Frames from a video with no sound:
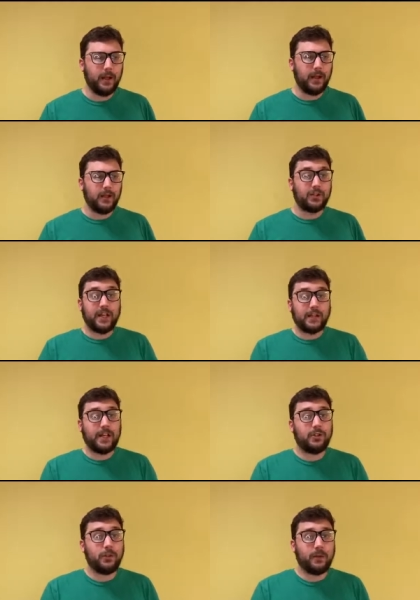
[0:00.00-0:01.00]
She had to
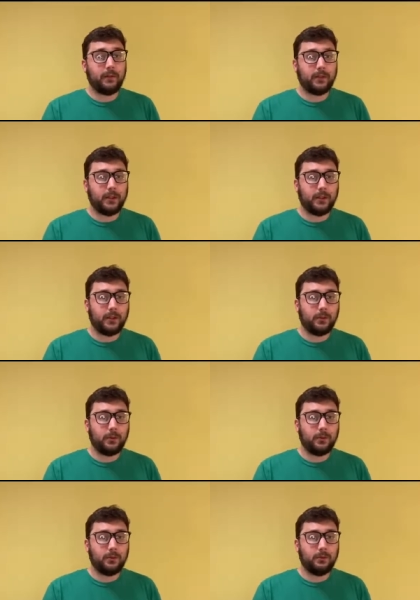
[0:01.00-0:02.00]
teach you everything that
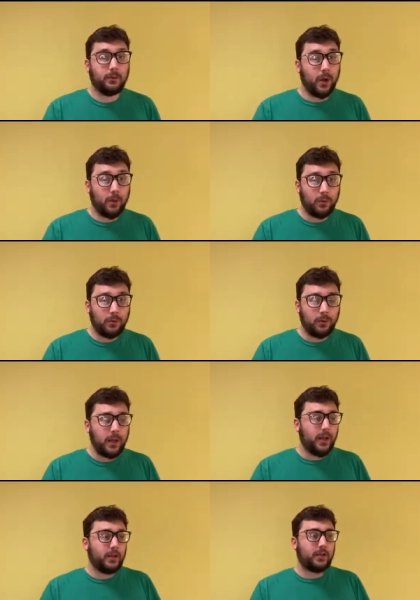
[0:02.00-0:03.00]
you know.
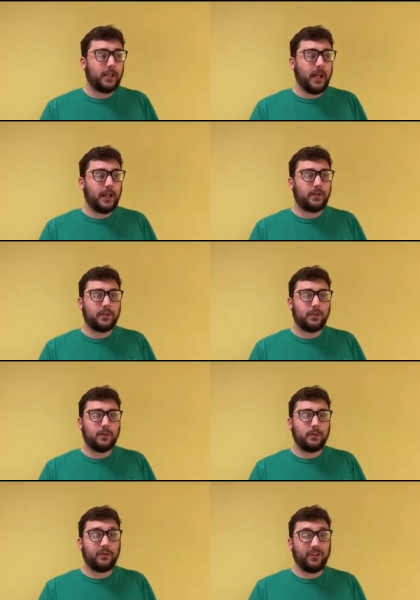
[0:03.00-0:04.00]
She had
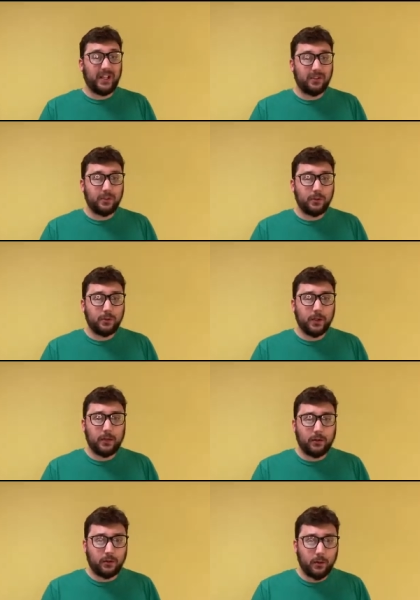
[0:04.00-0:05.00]
to feed you
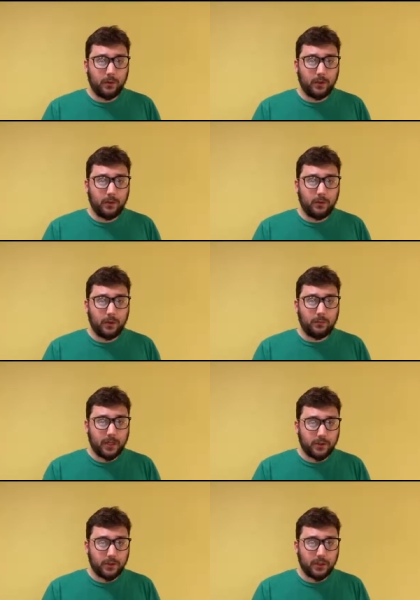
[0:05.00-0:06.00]
and clothe you and
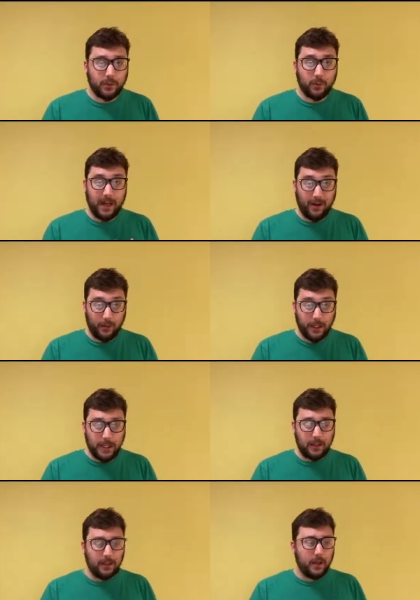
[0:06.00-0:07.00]
make sure that you were
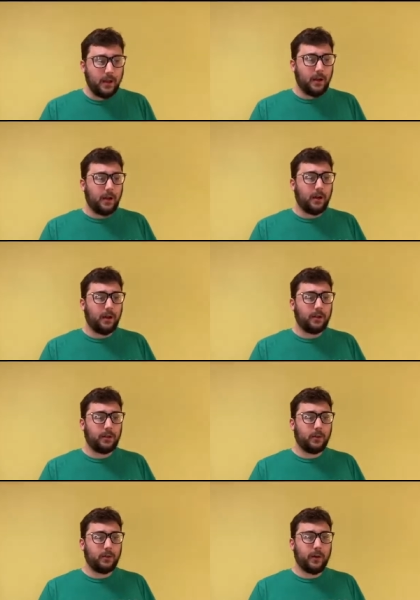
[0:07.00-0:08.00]
healthy. Uh,
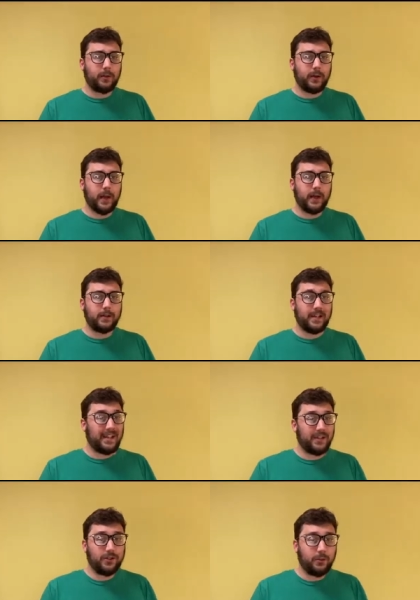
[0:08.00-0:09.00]
your mother had to
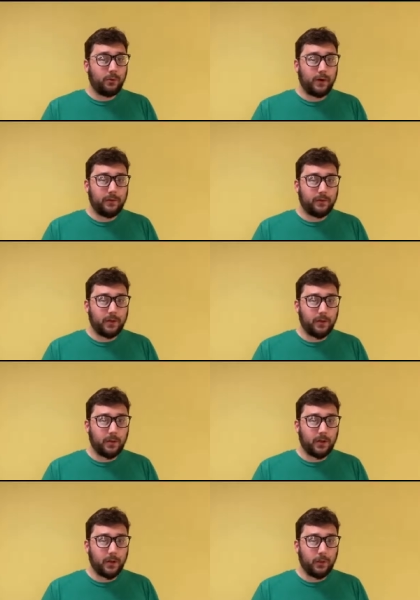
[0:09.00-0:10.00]
get you wherever you were
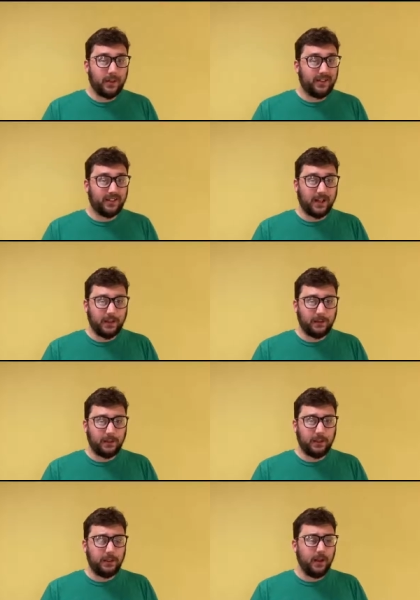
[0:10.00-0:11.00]
going safely.